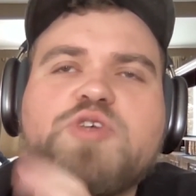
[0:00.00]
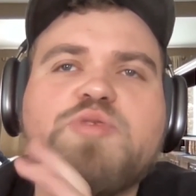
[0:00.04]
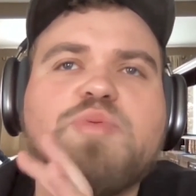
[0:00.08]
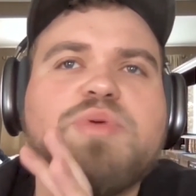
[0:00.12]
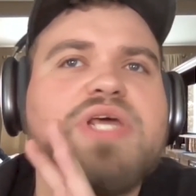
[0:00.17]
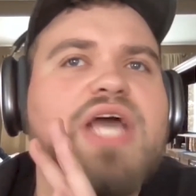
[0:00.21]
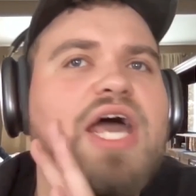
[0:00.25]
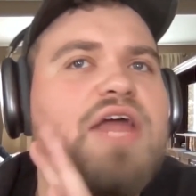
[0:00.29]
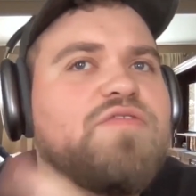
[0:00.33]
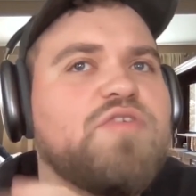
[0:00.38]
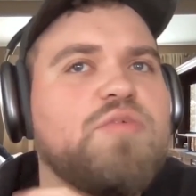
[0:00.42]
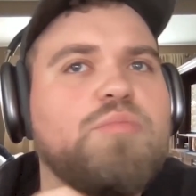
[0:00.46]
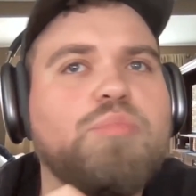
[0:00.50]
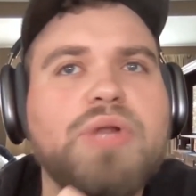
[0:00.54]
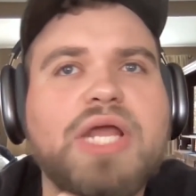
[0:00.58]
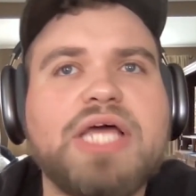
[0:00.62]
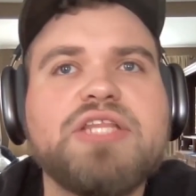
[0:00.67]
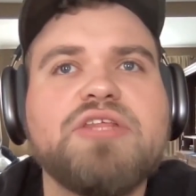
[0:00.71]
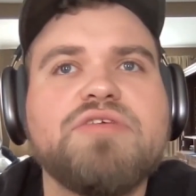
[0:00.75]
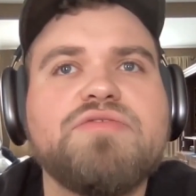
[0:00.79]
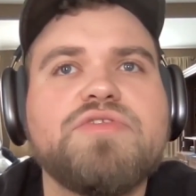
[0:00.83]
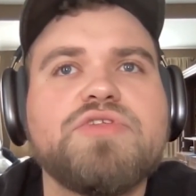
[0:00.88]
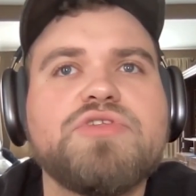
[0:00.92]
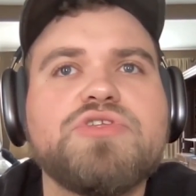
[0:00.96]
always been kind of a
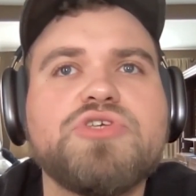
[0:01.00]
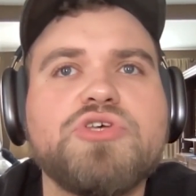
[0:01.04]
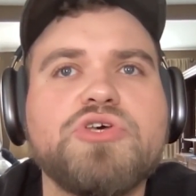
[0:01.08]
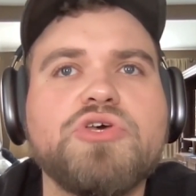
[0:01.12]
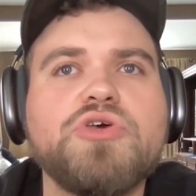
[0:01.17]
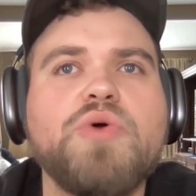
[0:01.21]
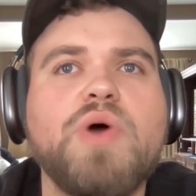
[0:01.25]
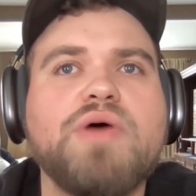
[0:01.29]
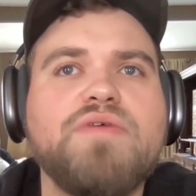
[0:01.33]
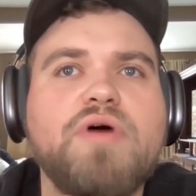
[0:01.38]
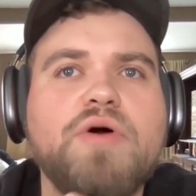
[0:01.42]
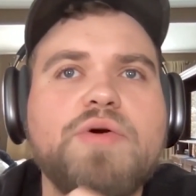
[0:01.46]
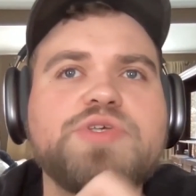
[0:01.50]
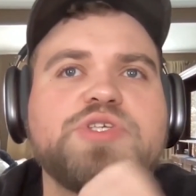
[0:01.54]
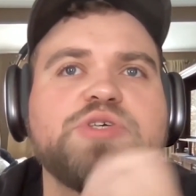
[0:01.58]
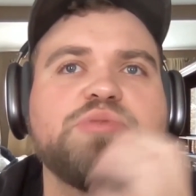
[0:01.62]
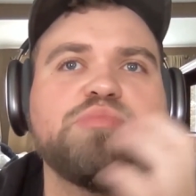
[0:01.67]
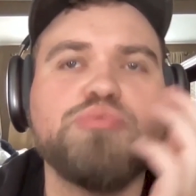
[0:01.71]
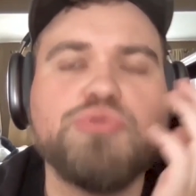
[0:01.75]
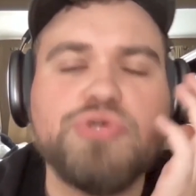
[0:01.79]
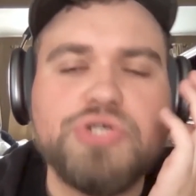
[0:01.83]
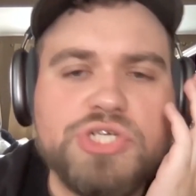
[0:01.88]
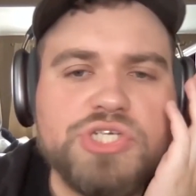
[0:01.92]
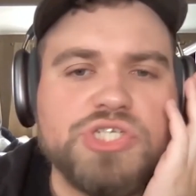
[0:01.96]
blend of the two. I've
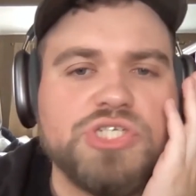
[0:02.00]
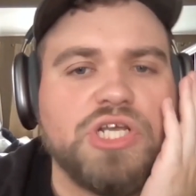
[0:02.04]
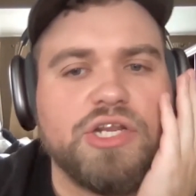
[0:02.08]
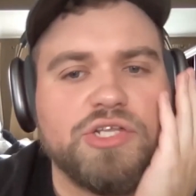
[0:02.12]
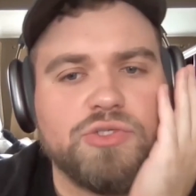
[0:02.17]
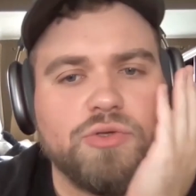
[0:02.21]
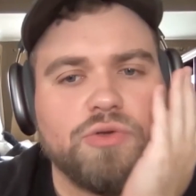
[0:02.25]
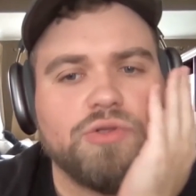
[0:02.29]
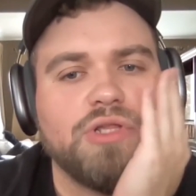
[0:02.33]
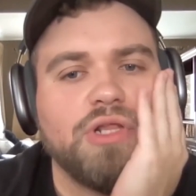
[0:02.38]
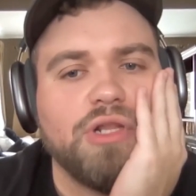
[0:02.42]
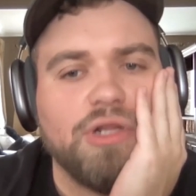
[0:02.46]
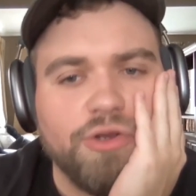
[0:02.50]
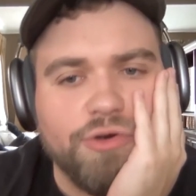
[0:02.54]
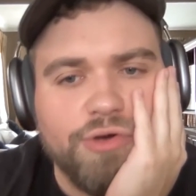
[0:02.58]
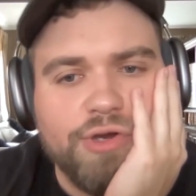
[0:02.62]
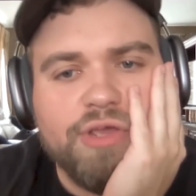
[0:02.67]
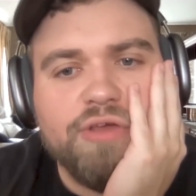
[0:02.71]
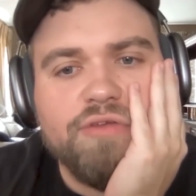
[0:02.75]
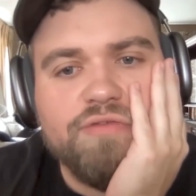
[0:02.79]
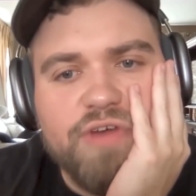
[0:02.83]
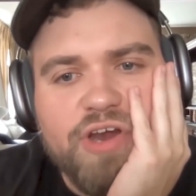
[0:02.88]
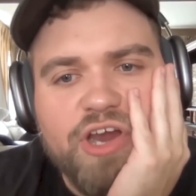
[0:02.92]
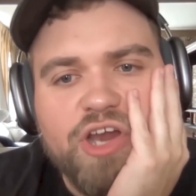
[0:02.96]
always appreciated sort of the
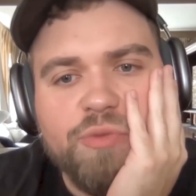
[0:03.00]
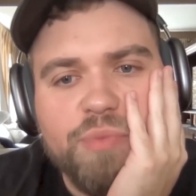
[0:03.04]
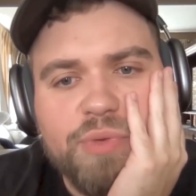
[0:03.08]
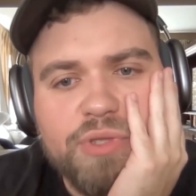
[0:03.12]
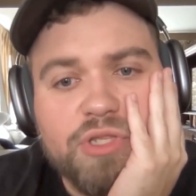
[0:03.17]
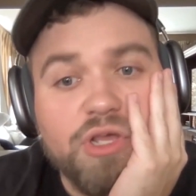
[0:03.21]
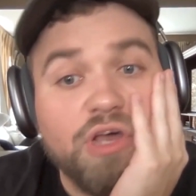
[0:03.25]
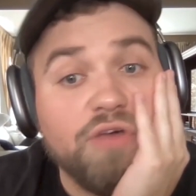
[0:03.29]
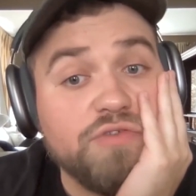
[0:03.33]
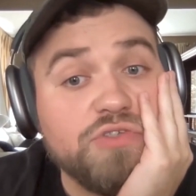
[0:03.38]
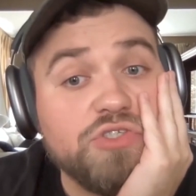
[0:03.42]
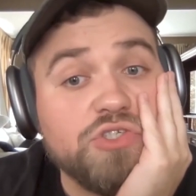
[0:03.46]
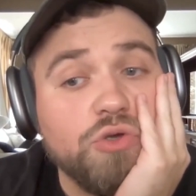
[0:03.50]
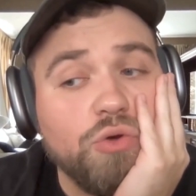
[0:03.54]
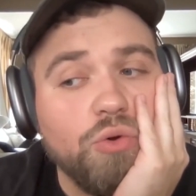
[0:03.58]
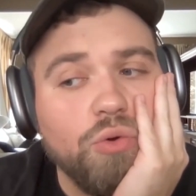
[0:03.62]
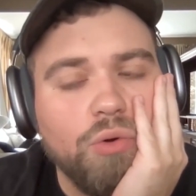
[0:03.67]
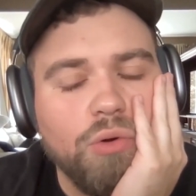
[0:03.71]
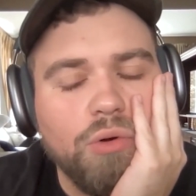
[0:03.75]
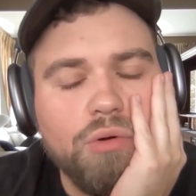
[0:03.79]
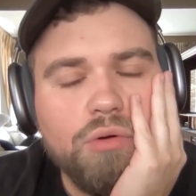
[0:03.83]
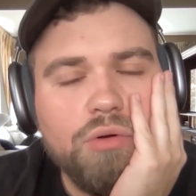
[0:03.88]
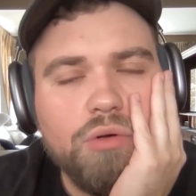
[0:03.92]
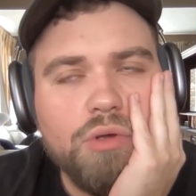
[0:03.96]
learning environment of
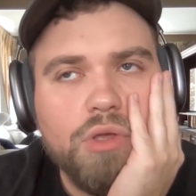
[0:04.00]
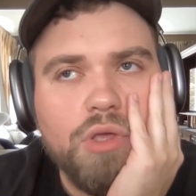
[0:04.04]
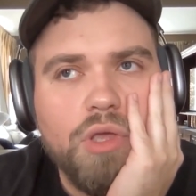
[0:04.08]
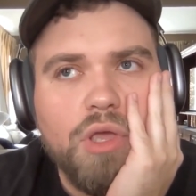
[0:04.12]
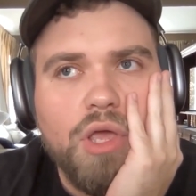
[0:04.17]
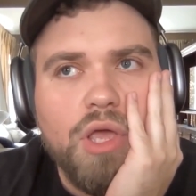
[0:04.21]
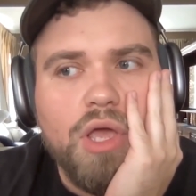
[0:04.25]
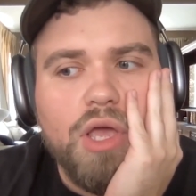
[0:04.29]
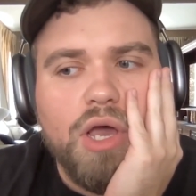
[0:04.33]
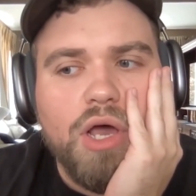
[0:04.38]
school,